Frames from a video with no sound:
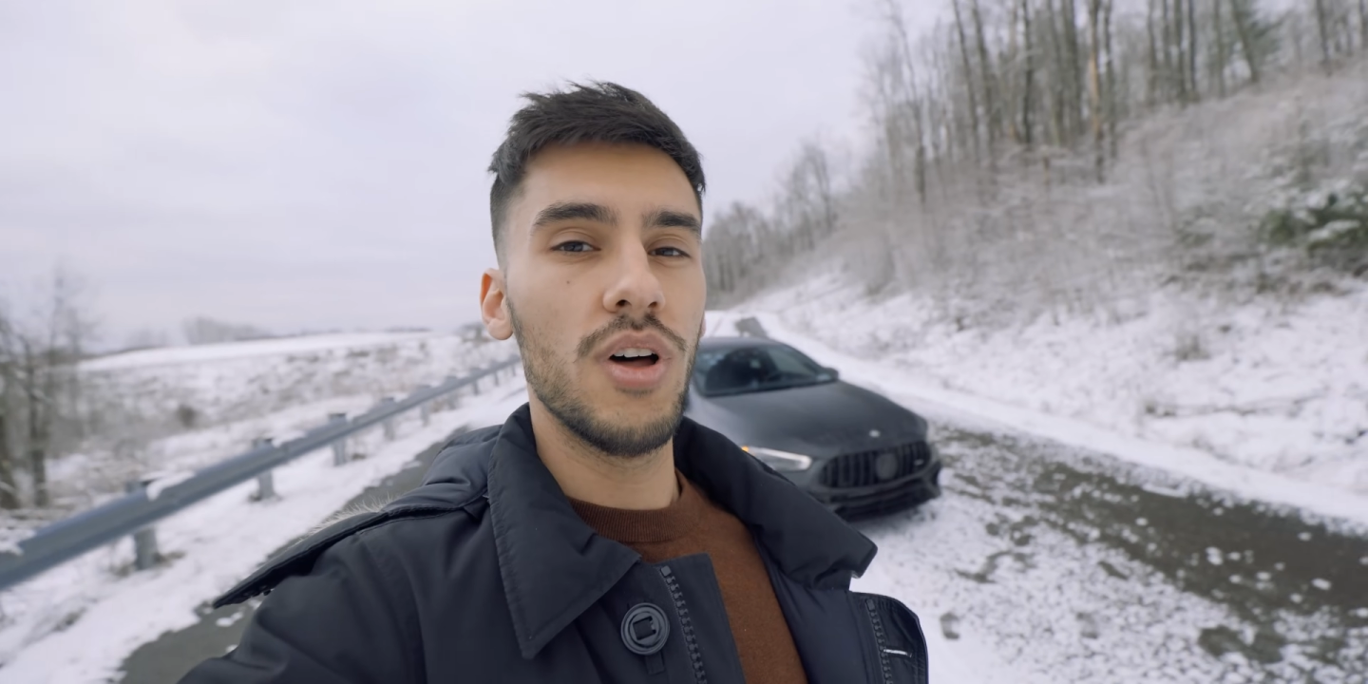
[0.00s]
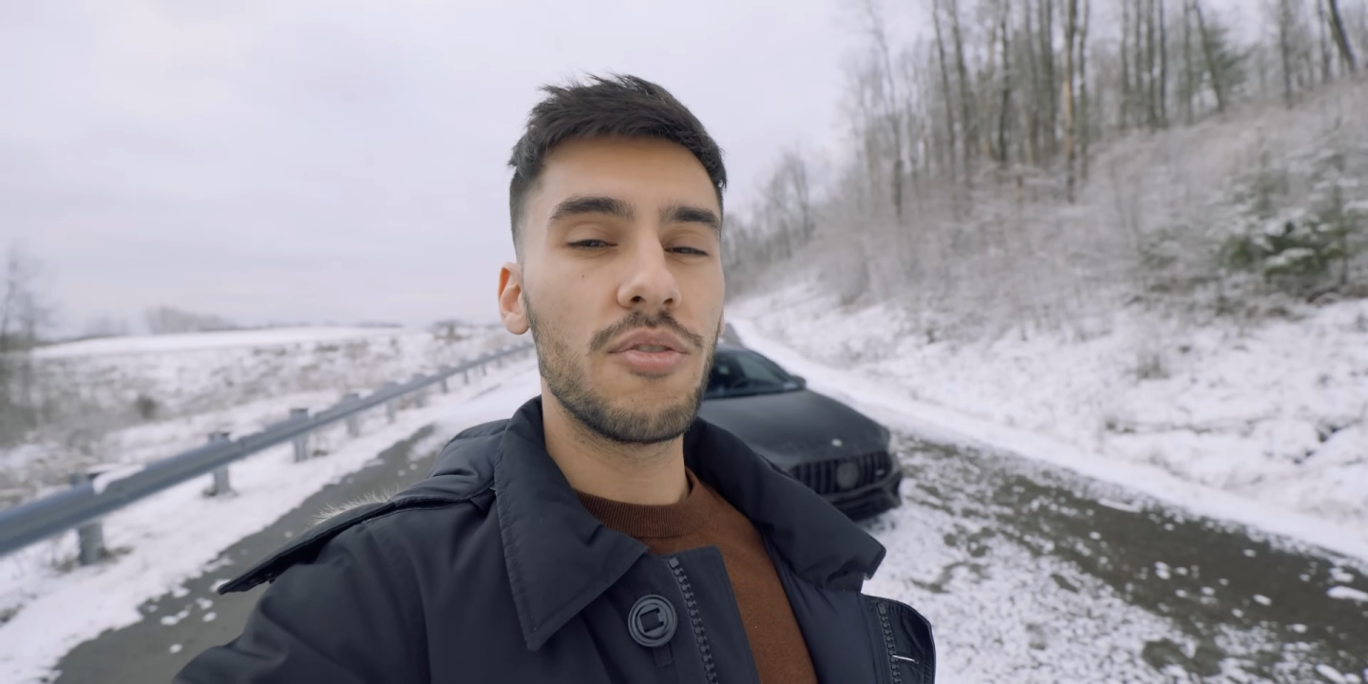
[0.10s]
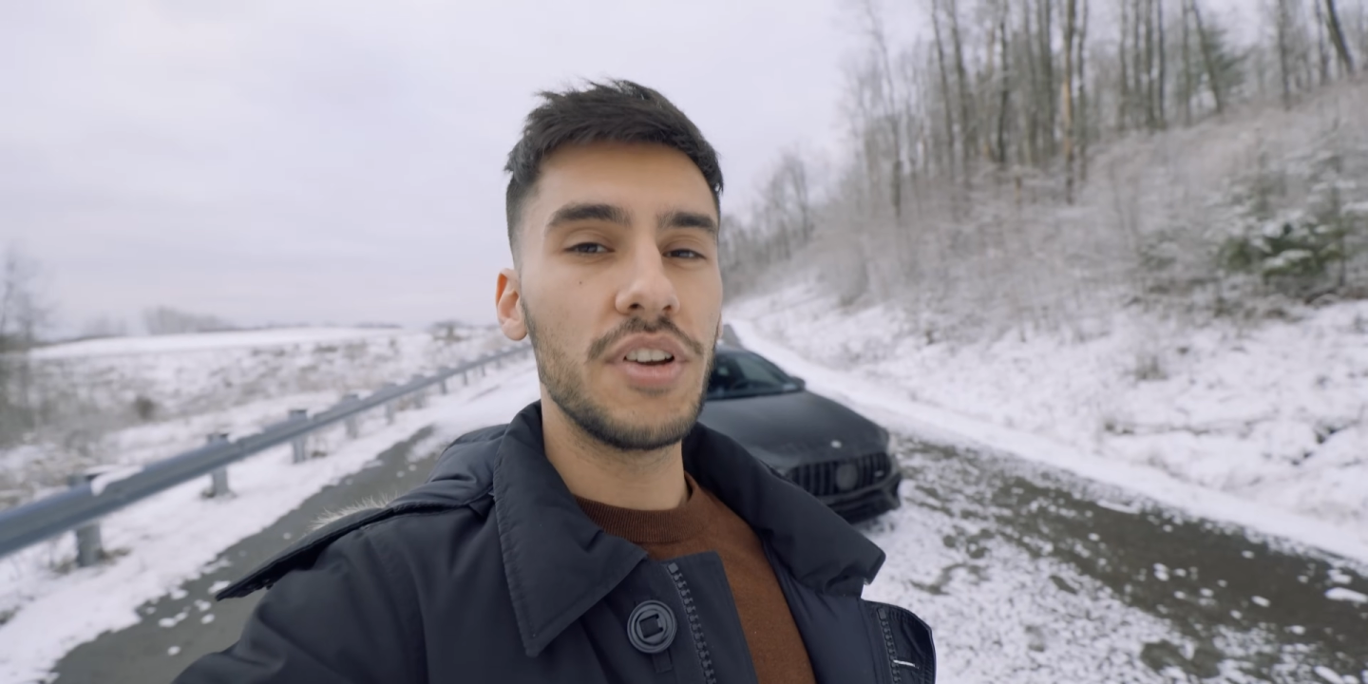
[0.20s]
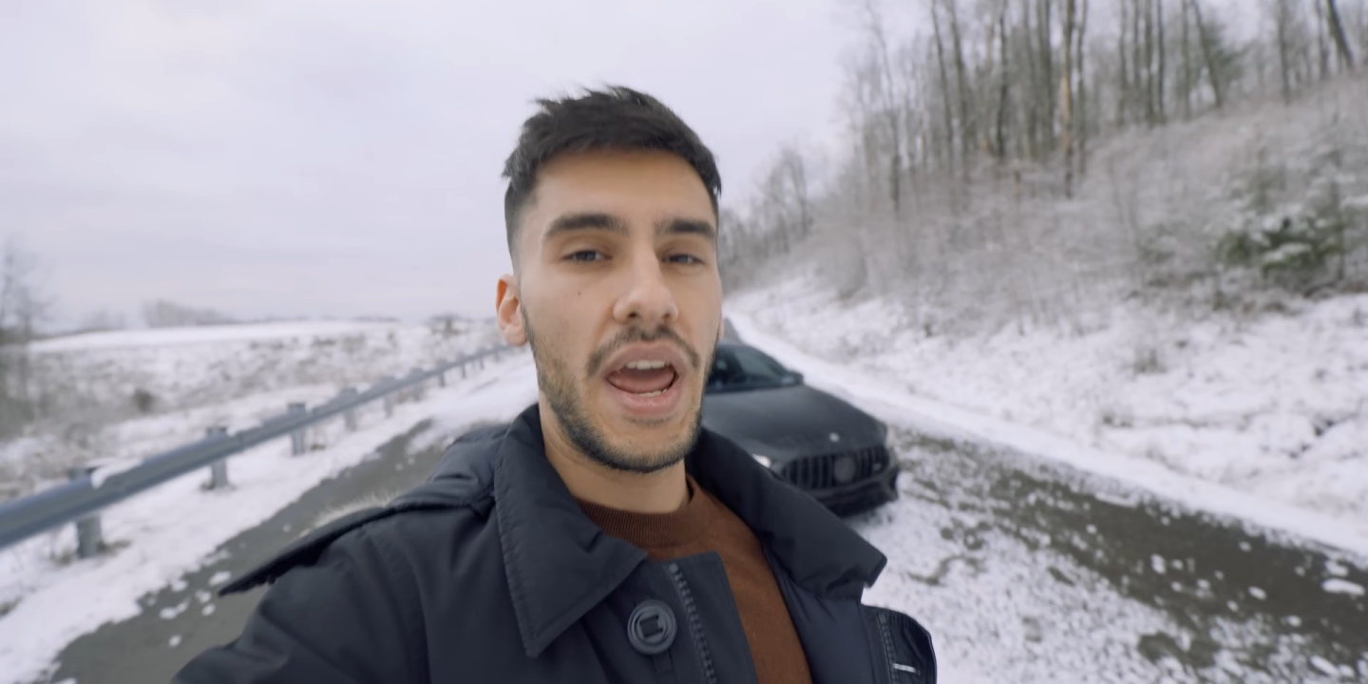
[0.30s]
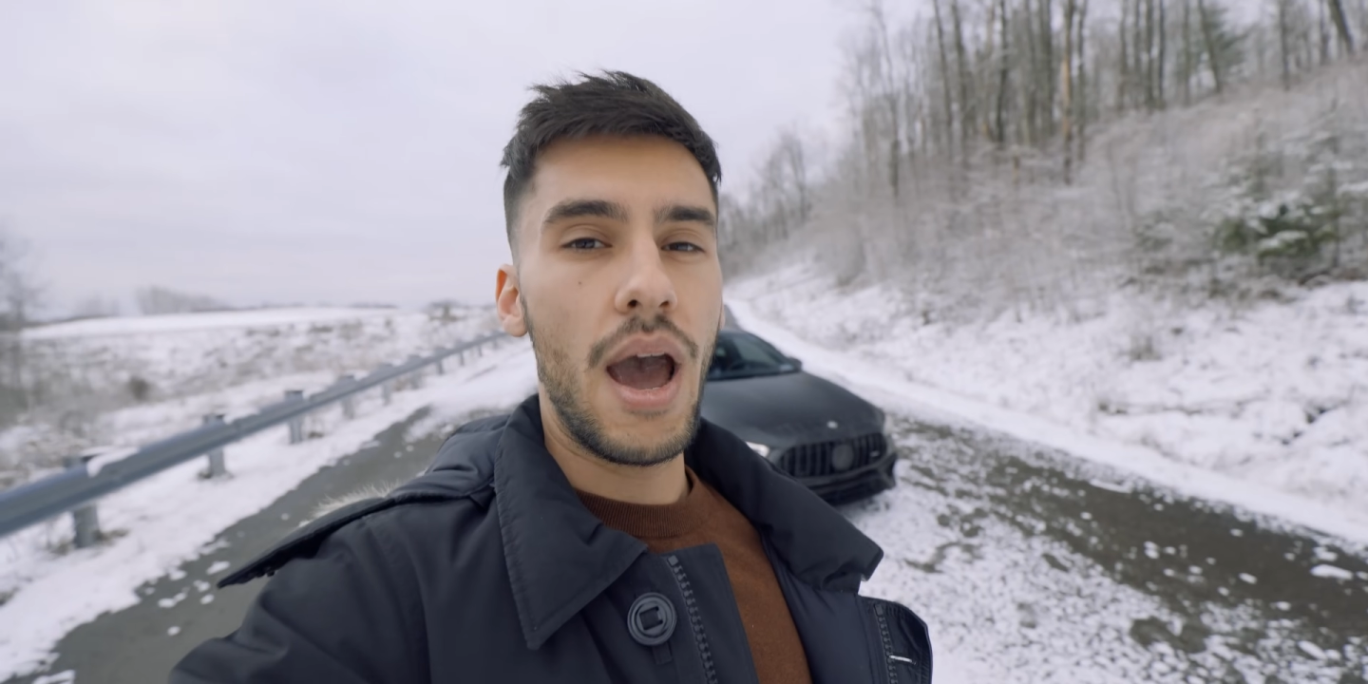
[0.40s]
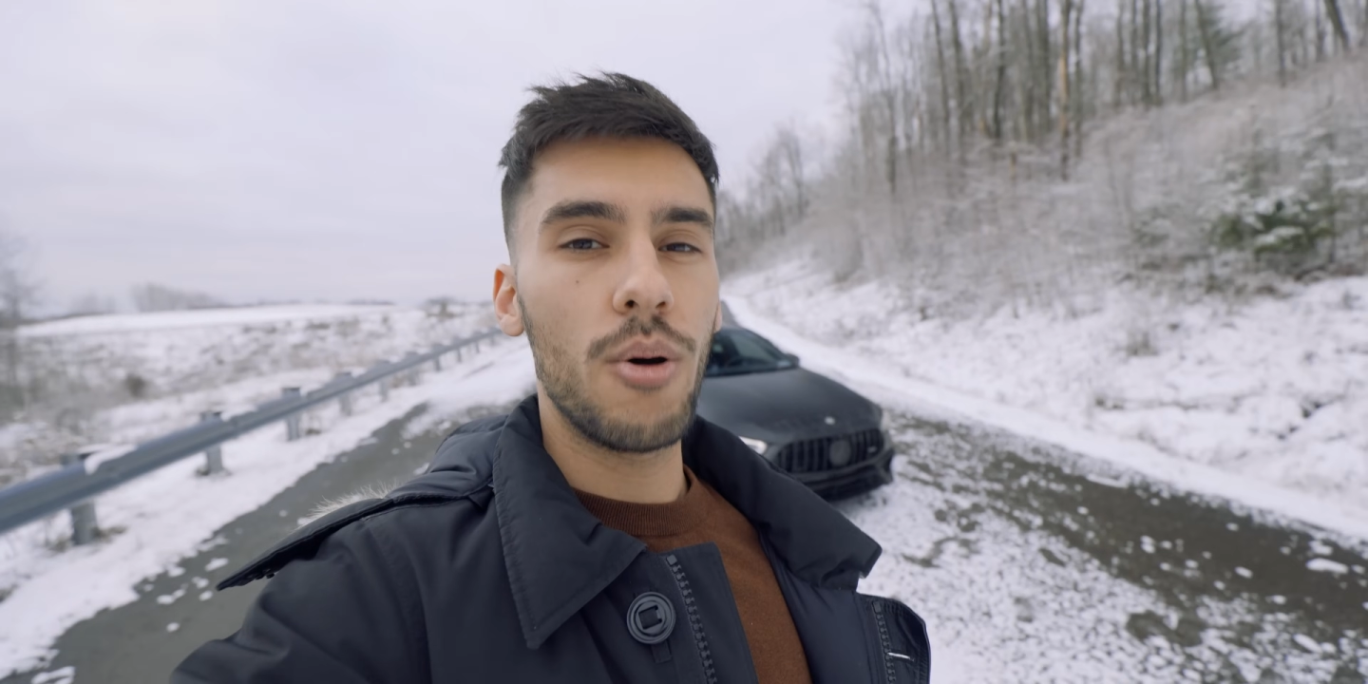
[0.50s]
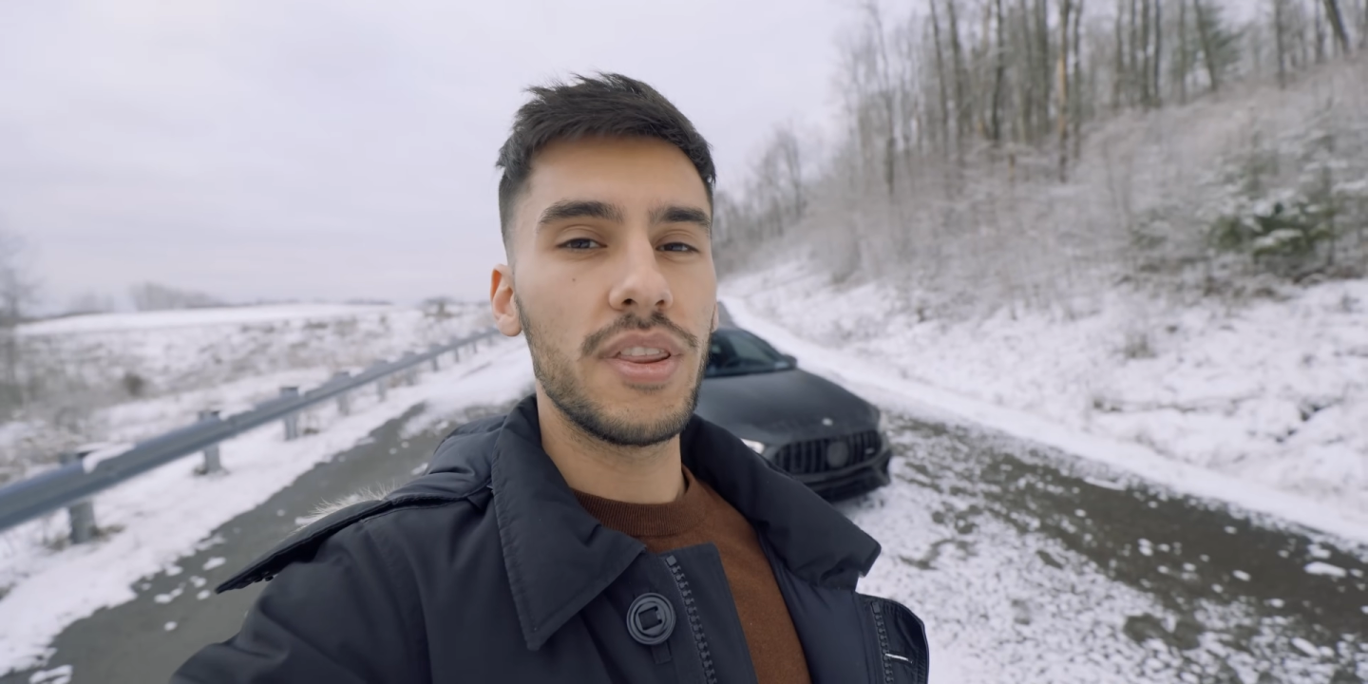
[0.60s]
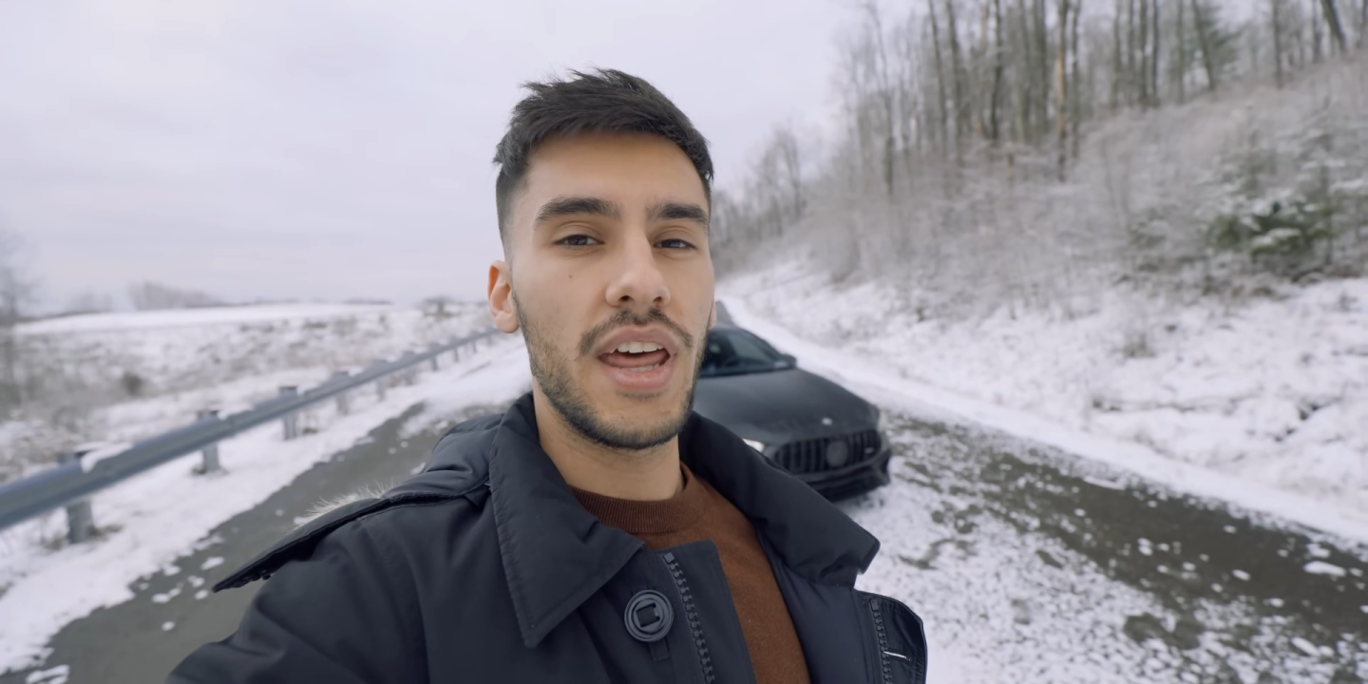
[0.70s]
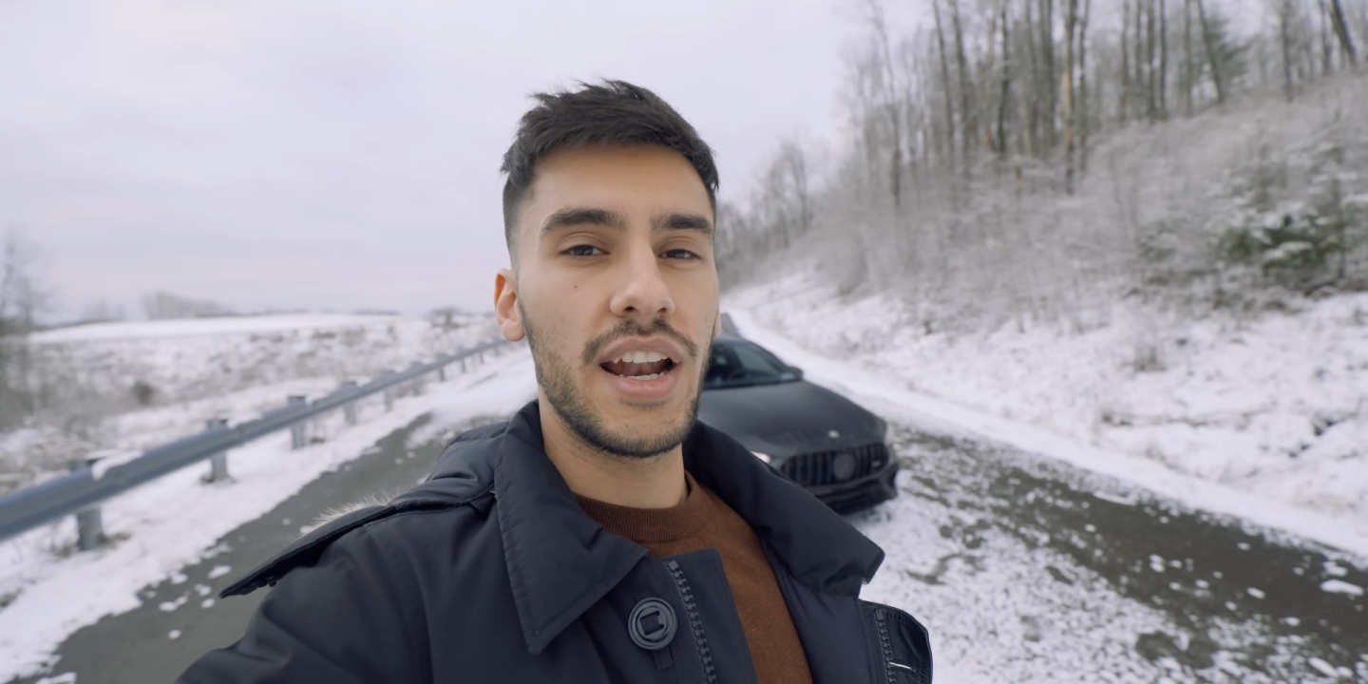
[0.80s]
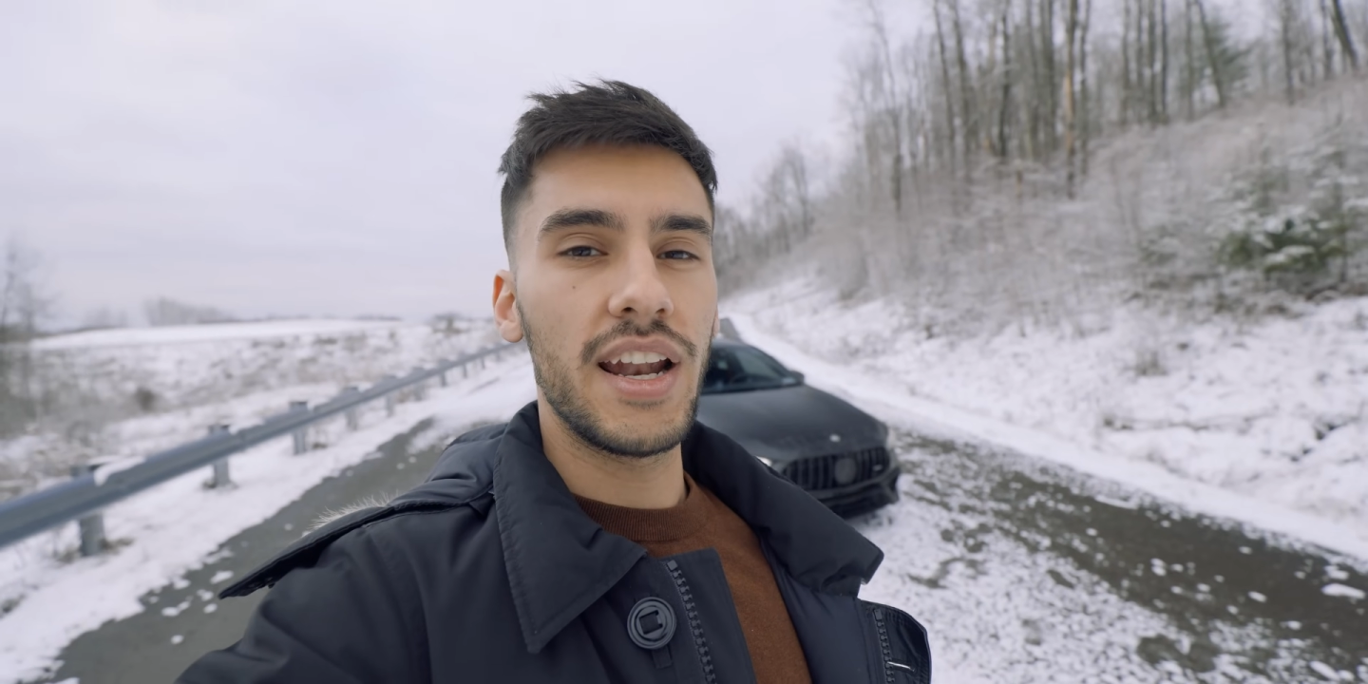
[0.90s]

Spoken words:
every now and then,